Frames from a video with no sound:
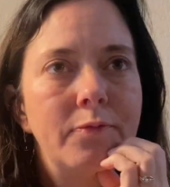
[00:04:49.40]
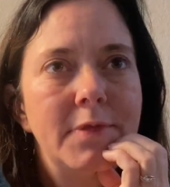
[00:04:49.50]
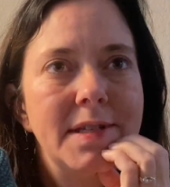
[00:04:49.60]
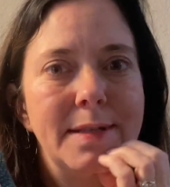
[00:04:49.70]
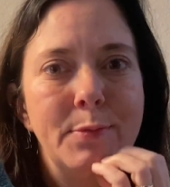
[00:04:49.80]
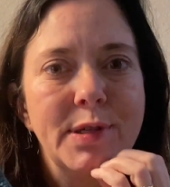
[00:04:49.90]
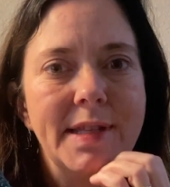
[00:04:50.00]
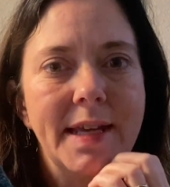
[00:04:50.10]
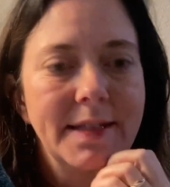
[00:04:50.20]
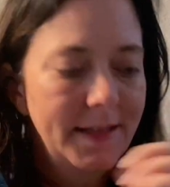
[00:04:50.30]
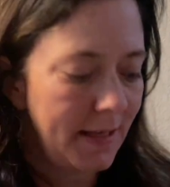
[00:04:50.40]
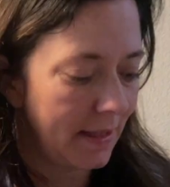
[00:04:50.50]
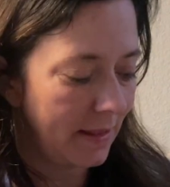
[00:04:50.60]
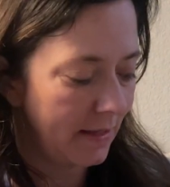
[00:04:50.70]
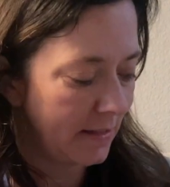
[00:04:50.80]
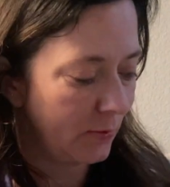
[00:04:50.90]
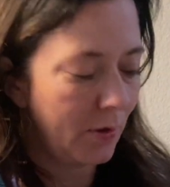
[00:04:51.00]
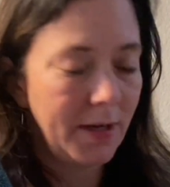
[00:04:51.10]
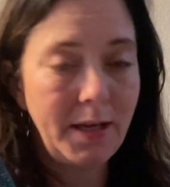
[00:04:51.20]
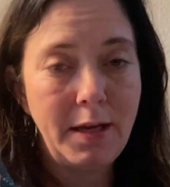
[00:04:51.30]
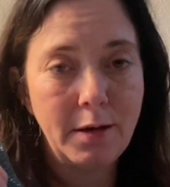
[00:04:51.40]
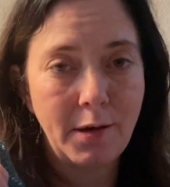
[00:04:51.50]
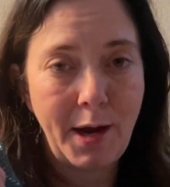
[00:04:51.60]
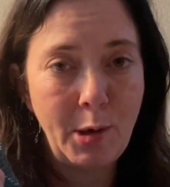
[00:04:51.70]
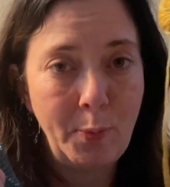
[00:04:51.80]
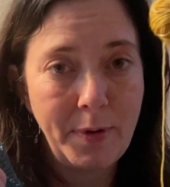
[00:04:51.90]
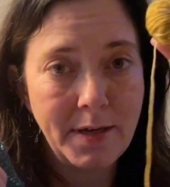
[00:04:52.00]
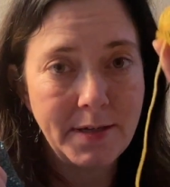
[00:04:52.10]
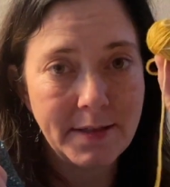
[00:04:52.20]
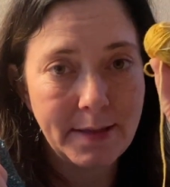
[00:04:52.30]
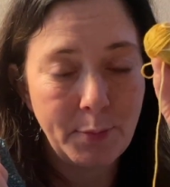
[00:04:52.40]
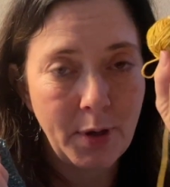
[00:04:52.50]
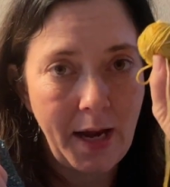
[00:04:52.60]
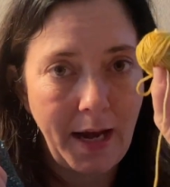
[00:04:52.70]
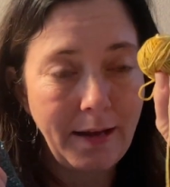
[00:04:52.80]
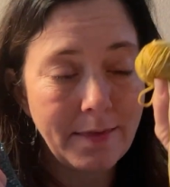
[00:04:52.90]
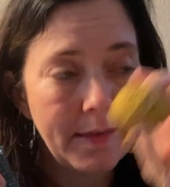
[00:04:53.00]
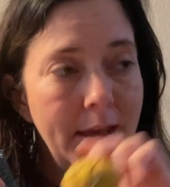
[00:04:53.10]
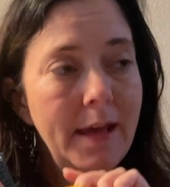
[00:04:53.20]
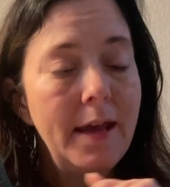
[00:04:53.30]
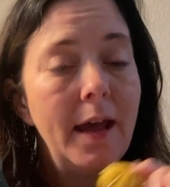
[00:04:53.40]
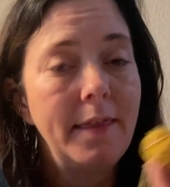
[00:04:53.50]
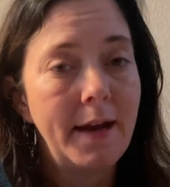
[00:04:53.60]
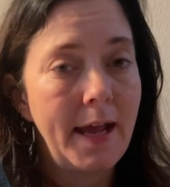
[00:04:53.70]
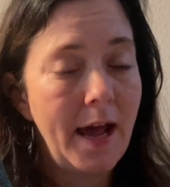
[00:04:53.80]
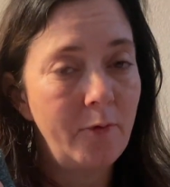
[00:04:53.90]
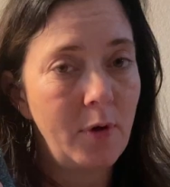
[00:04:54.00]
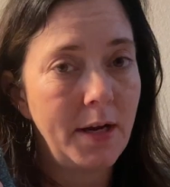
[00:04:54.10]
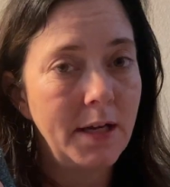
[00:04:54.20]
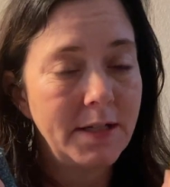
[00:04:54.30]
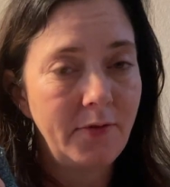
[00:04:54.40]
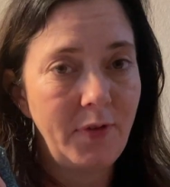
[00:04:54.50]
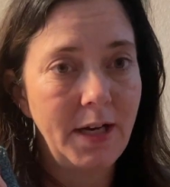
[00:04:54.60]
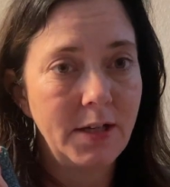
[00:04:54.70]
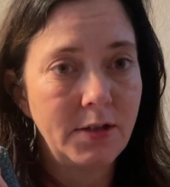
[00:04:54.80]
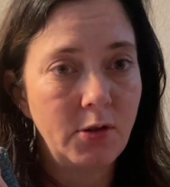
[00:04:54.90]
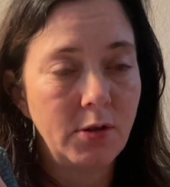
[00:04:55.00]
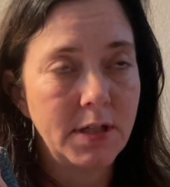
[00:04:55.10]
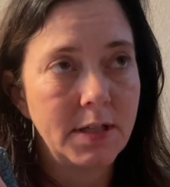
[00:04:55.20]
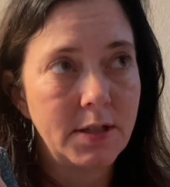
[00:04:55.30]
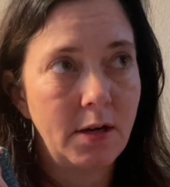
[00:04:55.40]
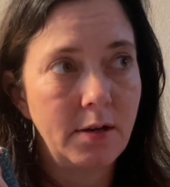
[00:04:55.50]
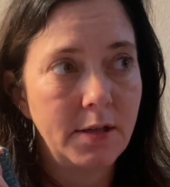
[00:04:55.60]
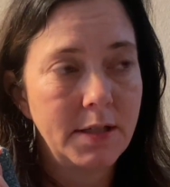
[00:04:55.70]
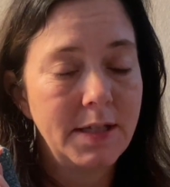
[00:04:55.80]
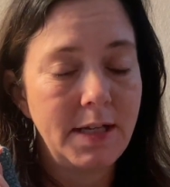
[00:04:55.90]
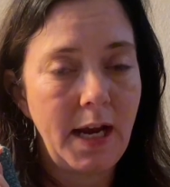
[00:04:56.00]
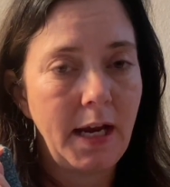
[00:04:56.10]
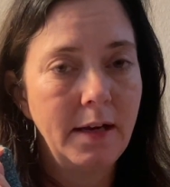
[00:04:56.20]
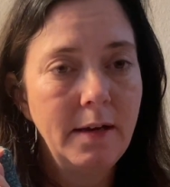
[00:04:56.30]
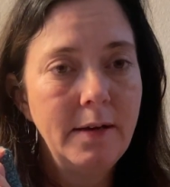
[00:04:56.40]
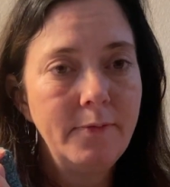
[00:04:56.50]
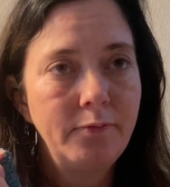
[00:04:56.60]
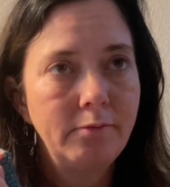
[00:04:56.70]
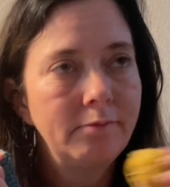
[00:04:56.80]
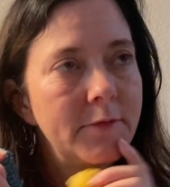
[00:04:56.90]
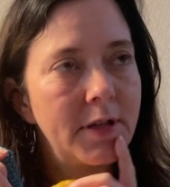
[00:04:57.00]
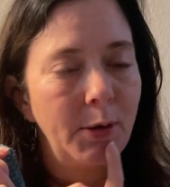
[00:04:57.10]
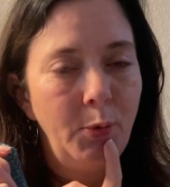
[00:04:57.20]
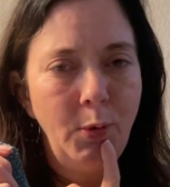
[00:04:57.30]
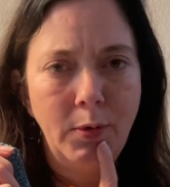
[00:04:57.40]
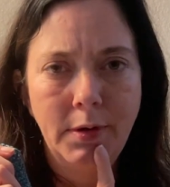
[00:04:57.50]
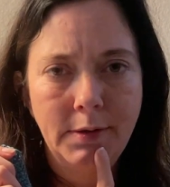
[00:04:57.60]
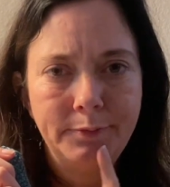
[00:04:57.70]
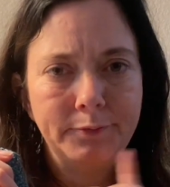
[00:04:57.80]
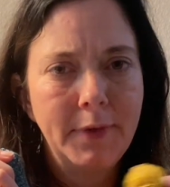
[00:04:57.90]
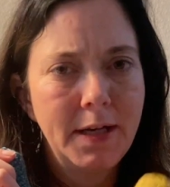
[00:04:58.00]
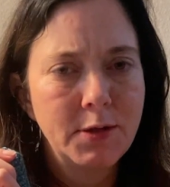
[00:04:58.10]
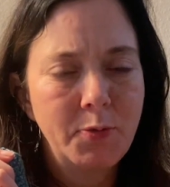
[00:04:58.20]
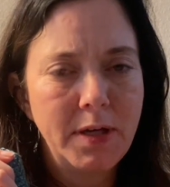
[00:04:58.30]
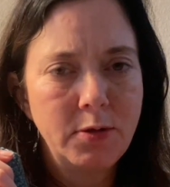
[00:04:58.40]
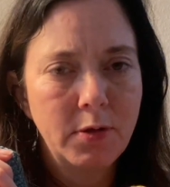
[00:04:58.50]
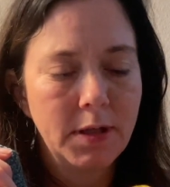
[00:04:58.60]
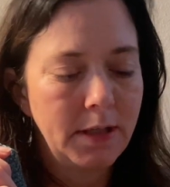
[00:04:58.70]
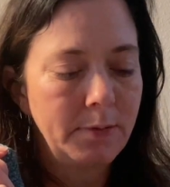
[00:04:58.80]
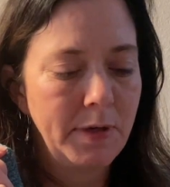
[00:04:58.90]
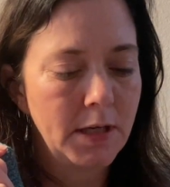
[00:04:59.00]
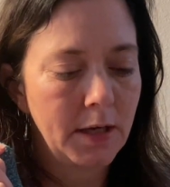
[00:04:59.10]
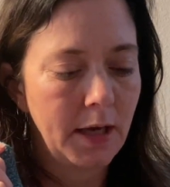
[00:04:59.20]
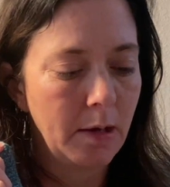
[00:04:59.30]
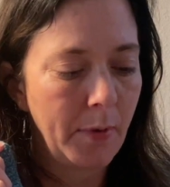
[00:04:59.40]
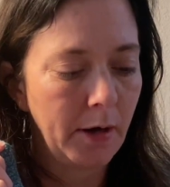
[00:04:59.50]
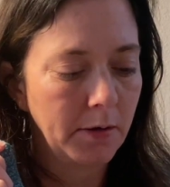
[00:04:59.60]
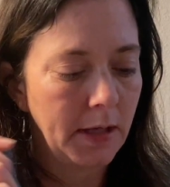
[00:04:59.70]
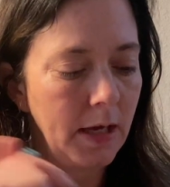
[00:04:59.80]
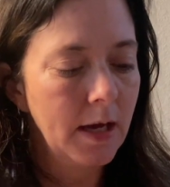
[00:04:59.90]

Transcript: December 6th. This one here I opened December 8th, and then I have one to finish or to start today. So, it is way too early to be talking apparently.